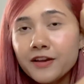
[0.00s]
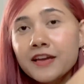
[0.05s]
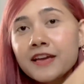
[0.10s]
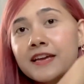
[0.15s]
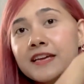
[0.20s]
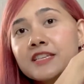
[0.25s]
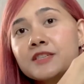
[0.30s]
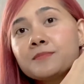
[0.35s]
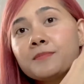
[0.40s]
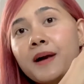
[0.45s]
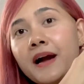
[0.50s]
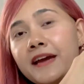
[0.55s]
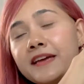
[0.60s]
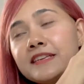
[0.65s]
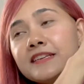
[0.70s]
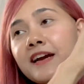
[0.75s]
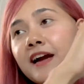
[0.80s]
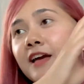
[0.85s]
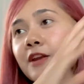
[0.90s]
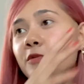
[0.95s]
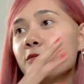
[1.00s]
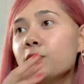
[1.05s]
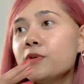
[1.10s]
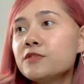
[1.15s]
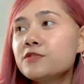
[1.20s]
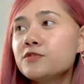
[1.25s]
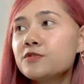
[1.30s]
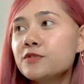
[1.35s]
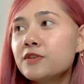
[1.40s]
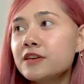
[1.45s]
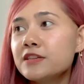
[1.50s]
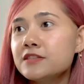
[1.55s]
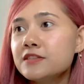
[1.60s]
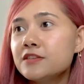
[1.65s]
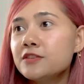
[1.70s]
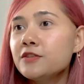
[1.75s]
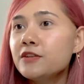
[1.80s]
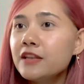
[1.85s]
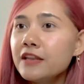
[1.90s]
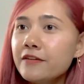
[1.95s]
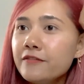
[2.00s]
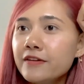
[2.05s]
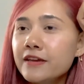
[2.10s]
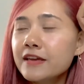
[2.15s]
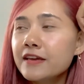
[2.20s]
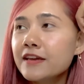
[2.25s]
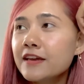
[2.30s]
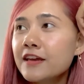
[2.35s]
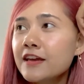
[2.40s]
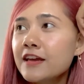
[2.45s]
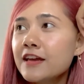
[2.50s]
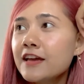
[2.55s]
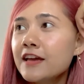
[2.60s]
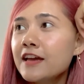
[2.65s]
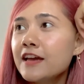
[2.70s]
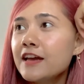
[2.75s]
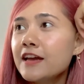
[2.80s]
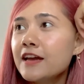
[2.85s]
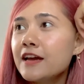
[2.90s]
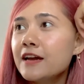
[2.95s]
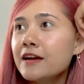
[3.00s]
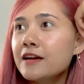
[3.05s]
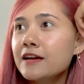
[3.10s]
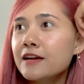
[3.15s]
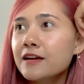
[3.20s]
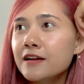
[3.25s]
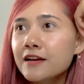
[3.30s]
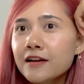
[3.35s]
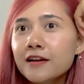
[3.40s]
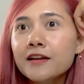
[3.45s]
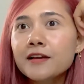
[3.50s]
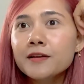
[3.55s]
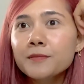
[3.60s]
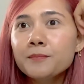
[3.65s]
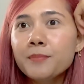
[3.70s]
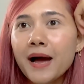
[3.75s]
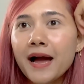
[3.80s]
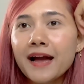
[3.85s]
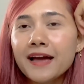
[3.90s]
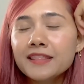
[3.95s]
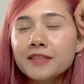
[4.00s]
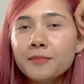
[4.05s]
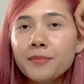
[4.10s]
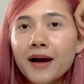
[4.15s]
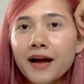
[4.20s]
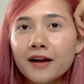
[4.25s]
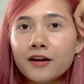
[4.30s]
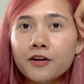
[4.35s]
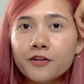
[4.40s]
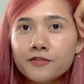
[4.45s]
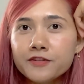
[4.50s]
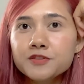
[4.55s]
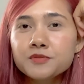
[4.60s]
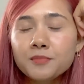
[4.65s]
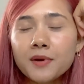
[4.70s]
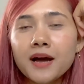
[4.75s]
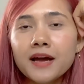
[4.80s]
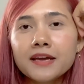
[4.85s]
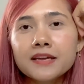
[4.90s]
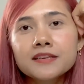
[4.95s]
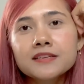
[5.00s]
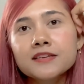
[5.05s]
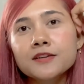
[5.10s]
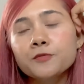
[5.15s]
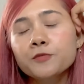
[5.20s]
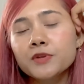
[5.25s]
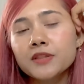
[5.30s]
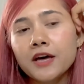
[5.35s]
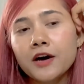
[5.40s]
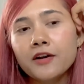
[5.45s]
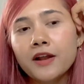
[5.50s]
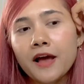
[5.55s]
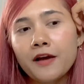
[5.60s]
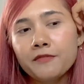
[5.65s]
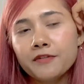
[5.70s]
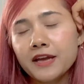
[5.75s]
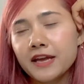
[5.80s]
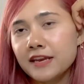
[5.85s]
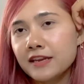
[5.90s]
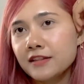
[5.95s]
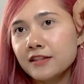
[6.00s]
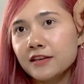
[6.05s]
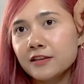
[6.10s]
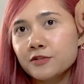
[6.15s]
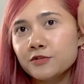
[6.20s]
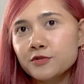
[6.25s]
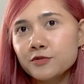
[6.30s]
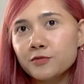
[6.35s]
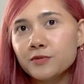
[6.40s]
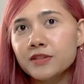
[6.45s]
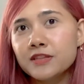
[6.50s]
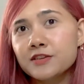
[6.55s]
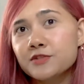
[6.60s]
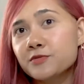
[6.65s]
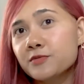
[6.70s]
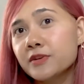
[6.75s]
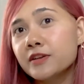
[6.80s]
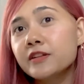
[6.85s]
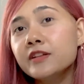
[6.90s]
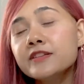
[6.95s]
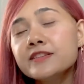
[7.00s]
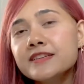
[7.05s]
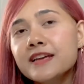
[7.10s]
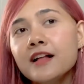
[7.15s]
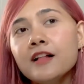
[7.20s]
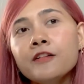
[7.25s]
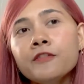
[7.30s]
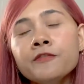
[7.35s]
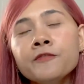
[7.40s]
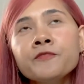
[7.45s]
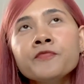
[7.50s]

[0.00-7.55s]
His mind kind of wants to continue living back at the back of his mind without having anything to do with his real self.